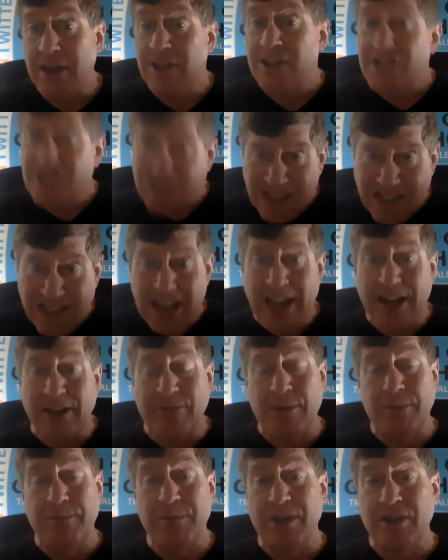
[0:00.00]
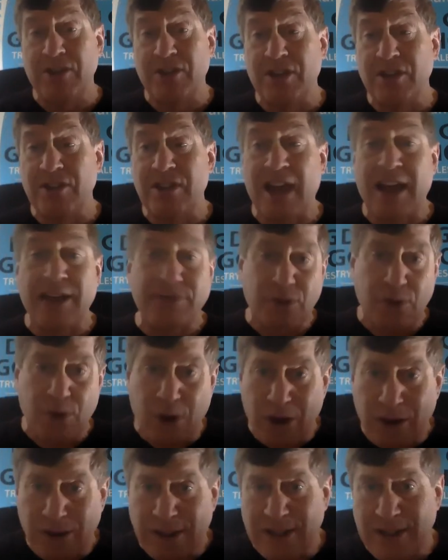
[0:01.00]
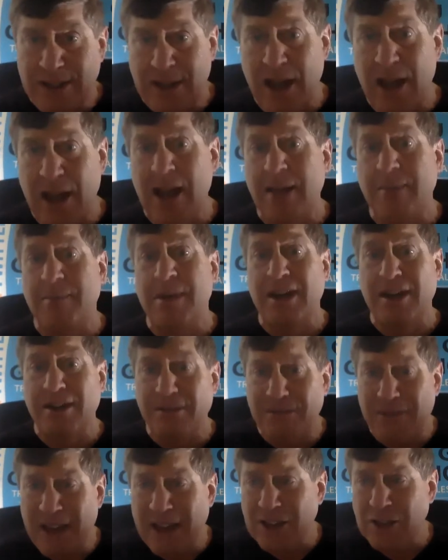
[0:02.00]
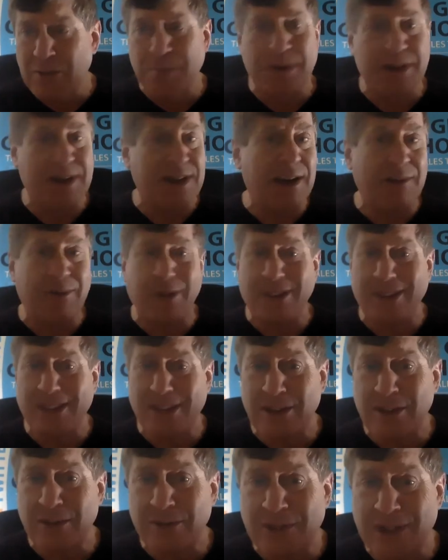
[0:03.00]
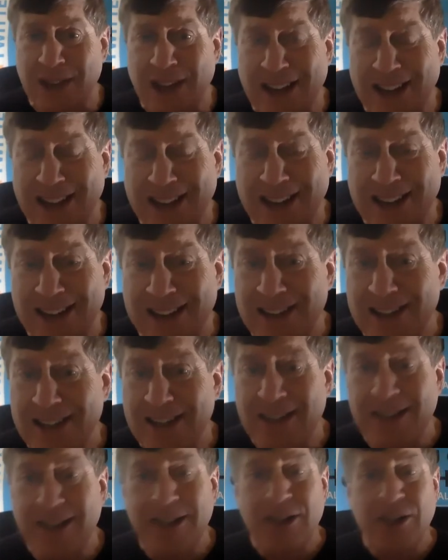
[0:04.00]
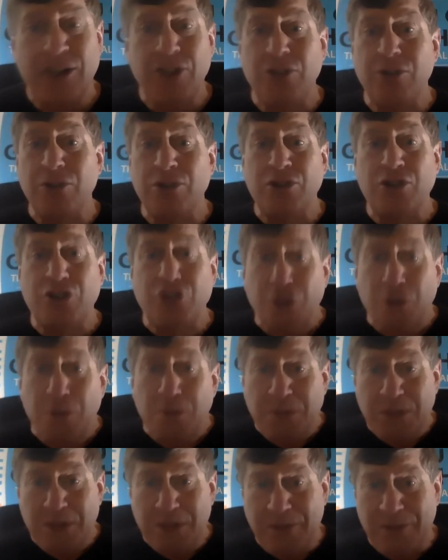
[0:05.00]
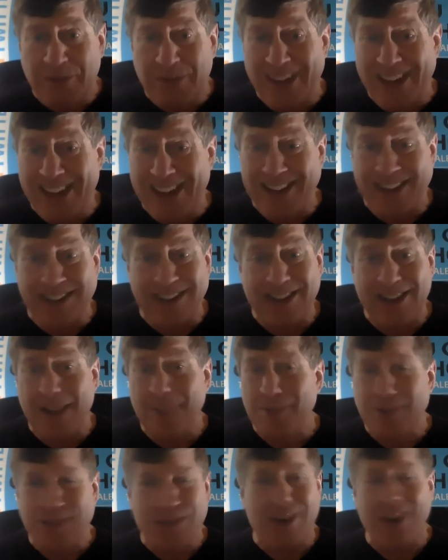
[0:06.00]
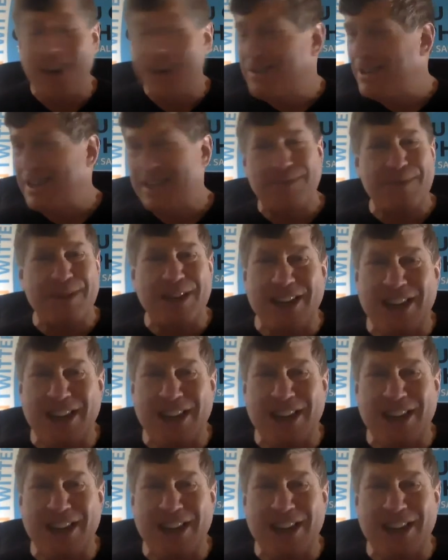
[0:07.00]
instead of a business, after all the time and investment and everything you've done, you're doomed to fail. I'm sorry, I don't like to be a